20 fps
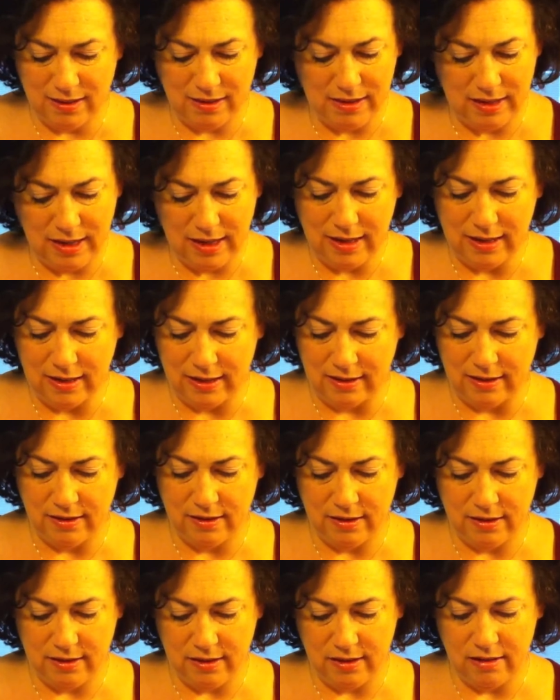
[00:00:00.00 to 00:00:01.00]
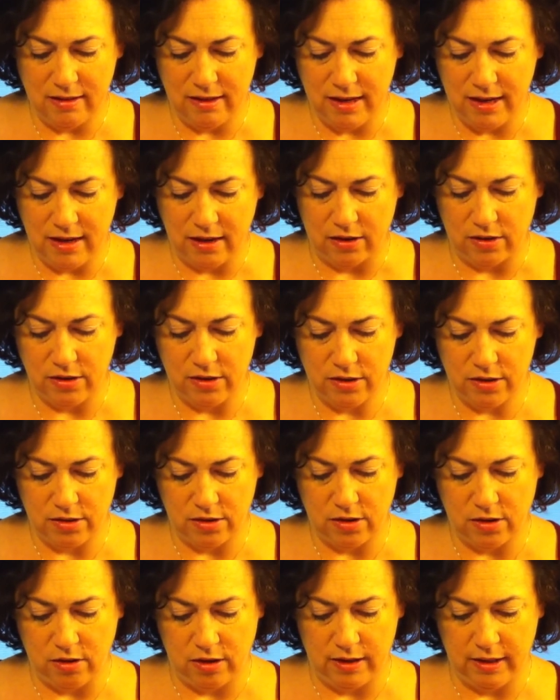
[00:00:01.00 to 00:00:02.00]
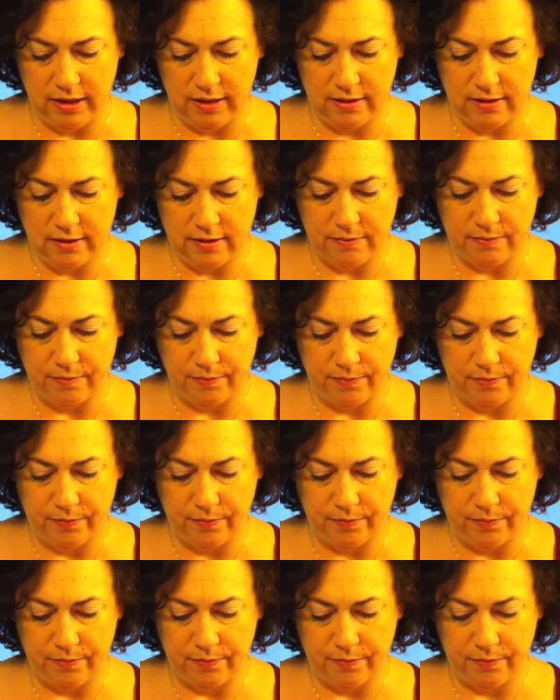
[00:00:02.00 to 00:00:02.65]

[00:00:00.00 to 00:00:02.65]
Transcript: See, still need a good stir on this.